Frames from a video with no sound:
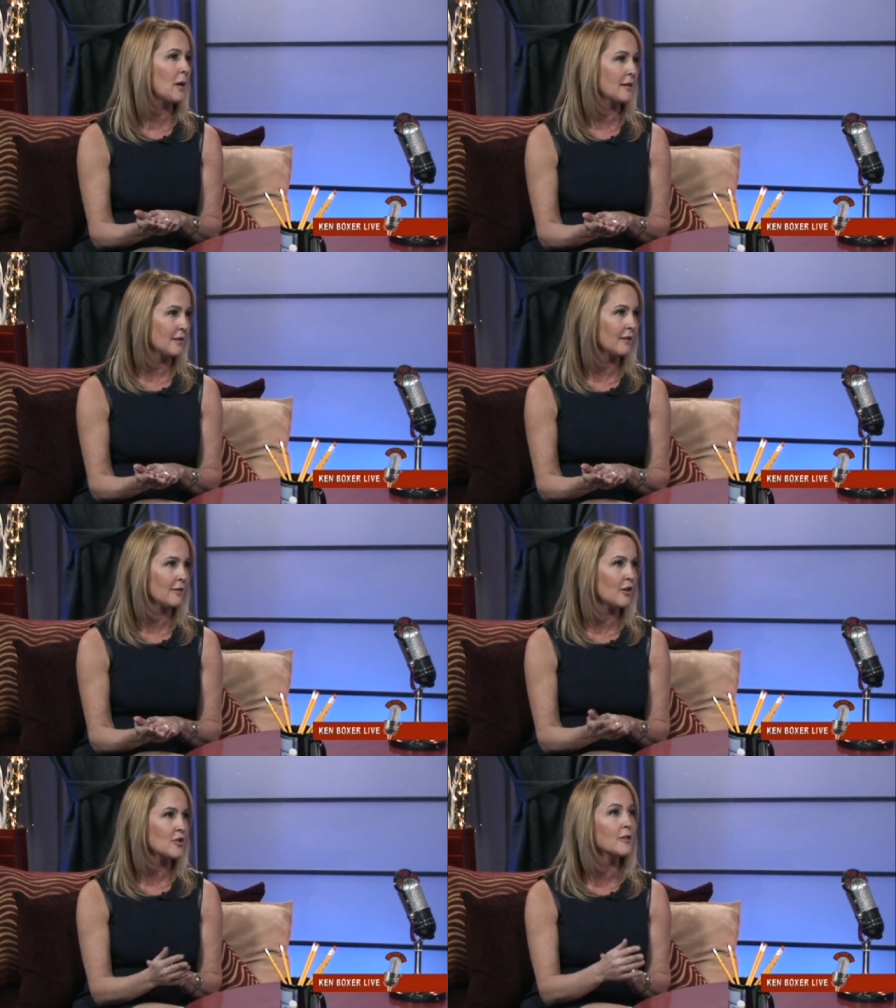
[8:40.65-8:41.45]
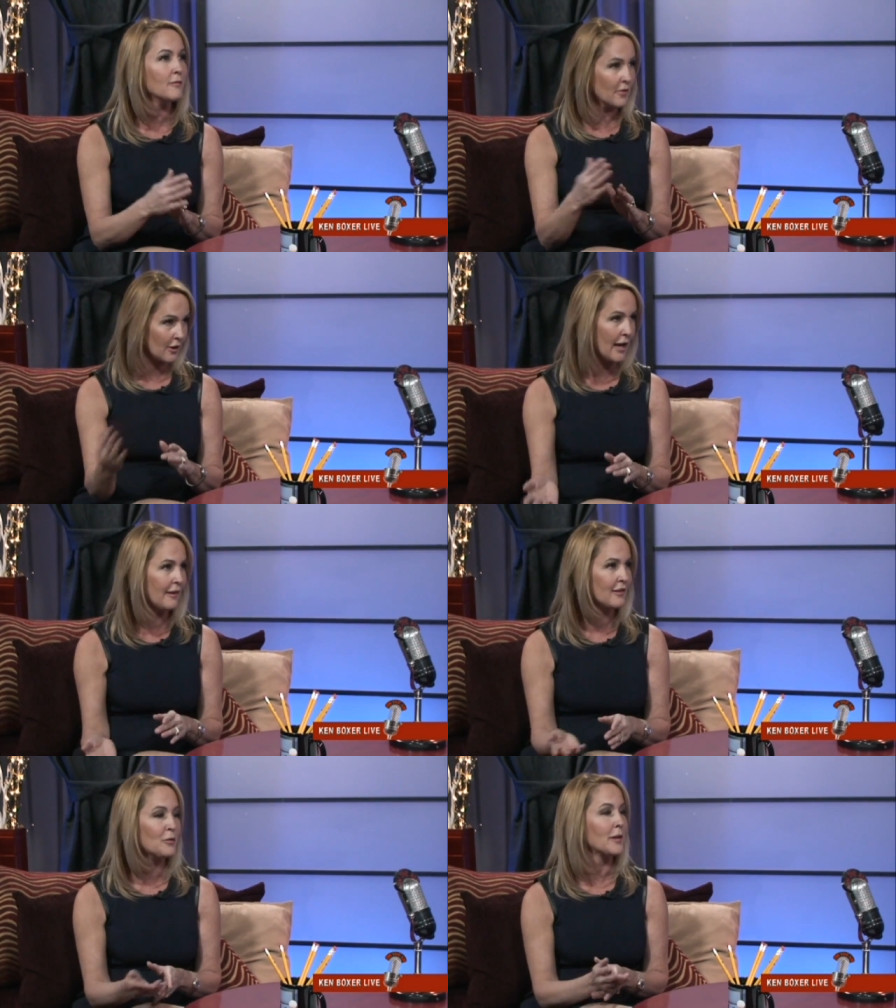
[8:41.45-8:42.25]
by Dick Sargent for the
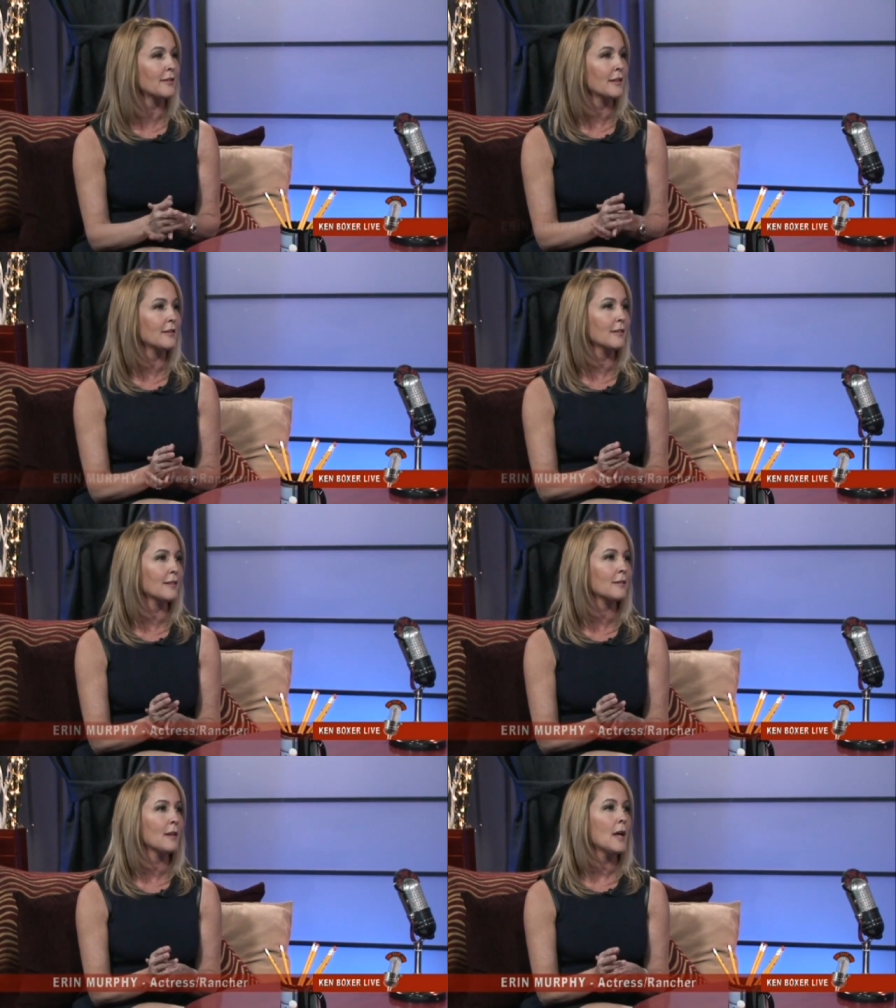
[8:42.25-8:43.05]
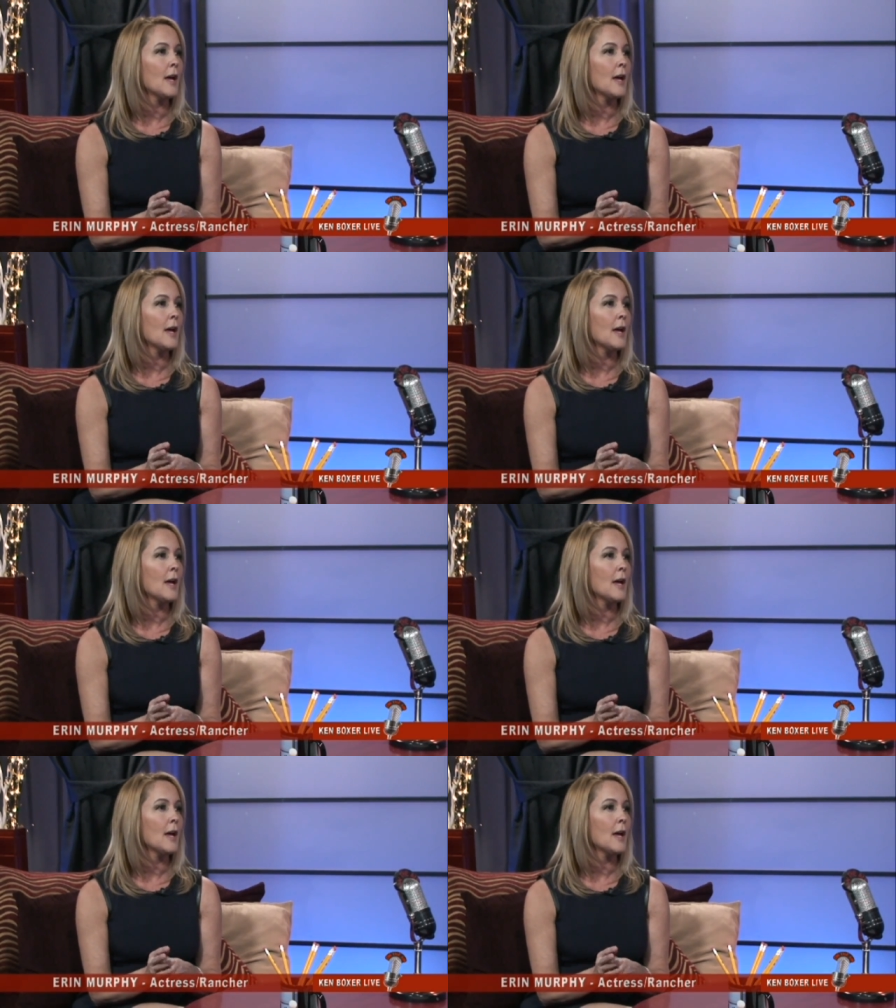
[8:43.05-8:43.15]
last three seasons.